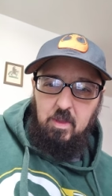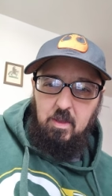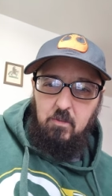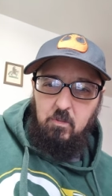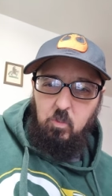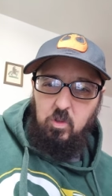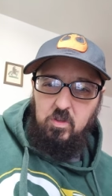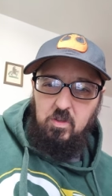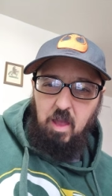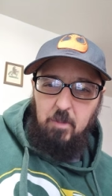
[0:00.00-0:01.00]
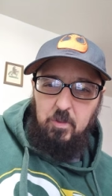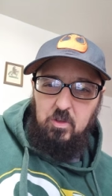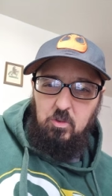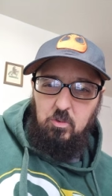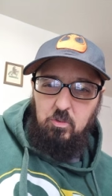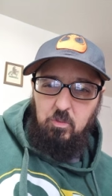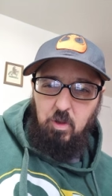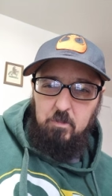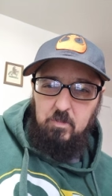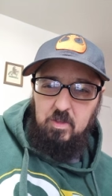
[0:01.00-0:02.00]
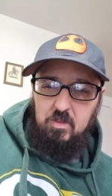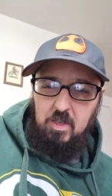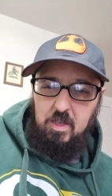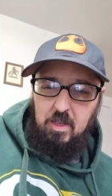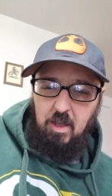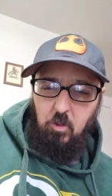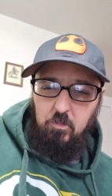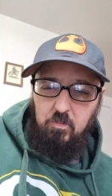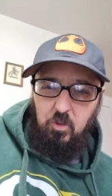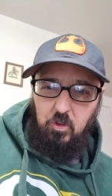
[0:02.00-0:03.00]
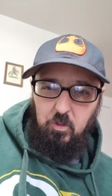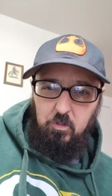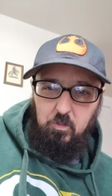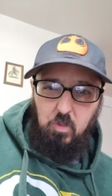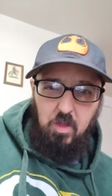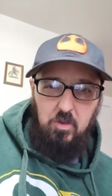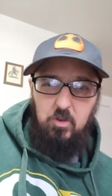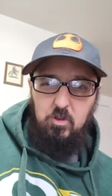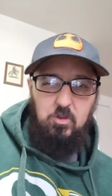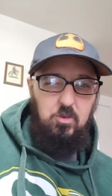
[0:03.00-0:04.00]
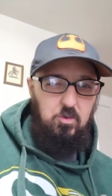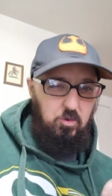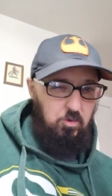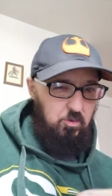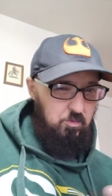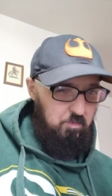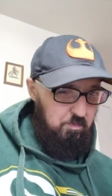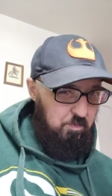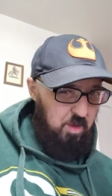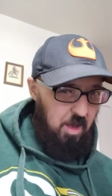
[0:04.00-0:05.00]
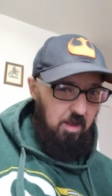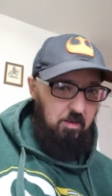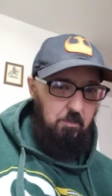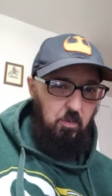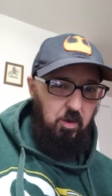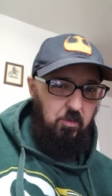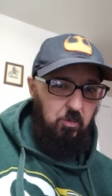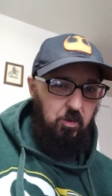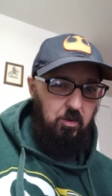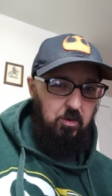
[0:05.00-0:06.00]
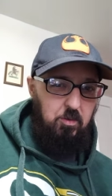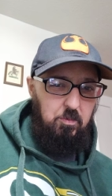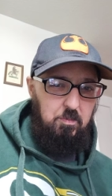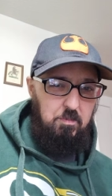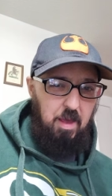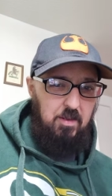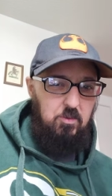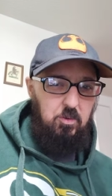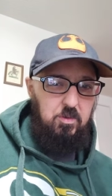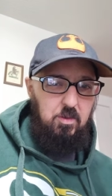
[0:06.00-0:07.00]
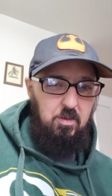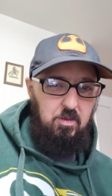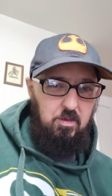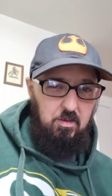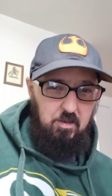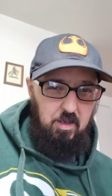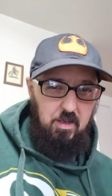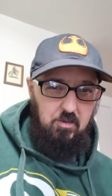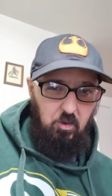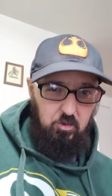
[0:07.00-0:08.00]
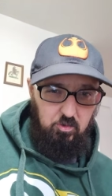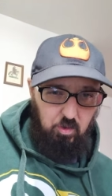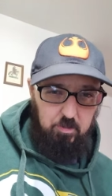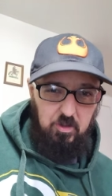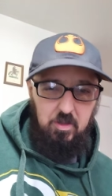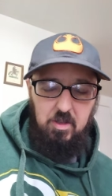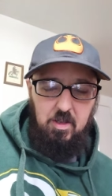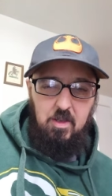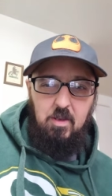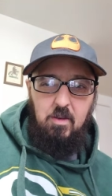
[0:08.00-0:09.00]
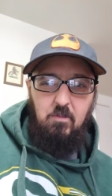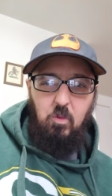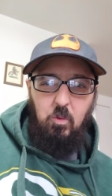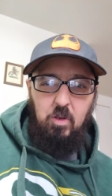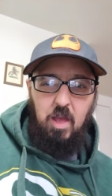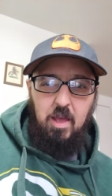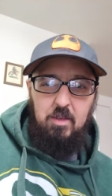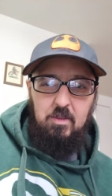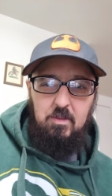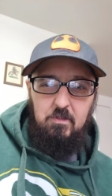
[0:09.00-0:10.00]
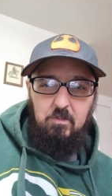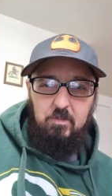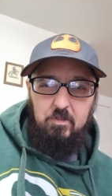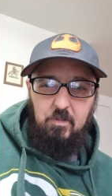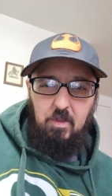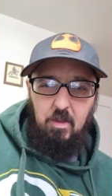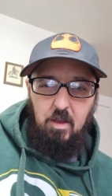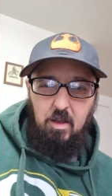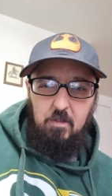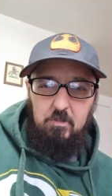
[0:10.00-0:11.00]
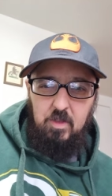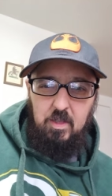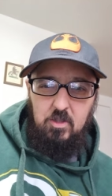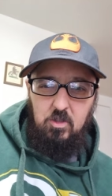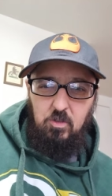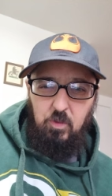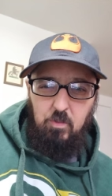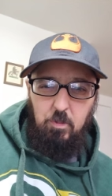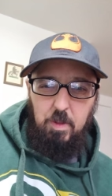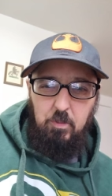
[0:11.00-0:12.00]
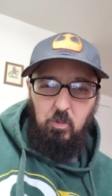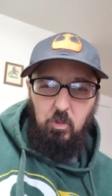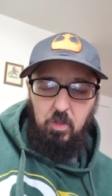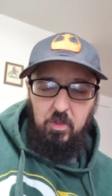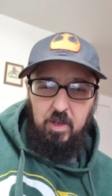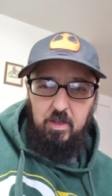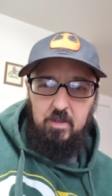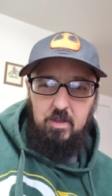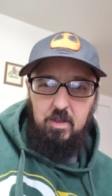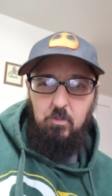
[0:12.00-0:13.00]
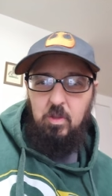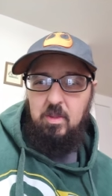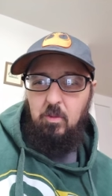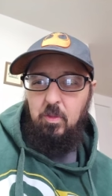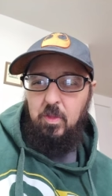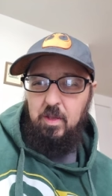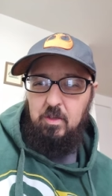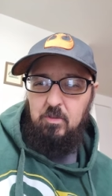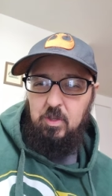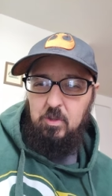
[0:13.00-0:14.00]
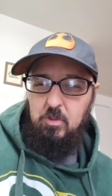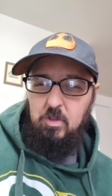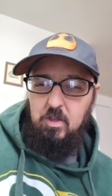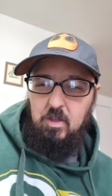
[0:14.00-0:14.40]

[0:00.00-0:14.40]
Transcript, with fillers: if what's stopping you from seeking help for whether you're beyond the point where your medical needs are in trouble or not, um, and just afraid what people will think and what they'll think of you,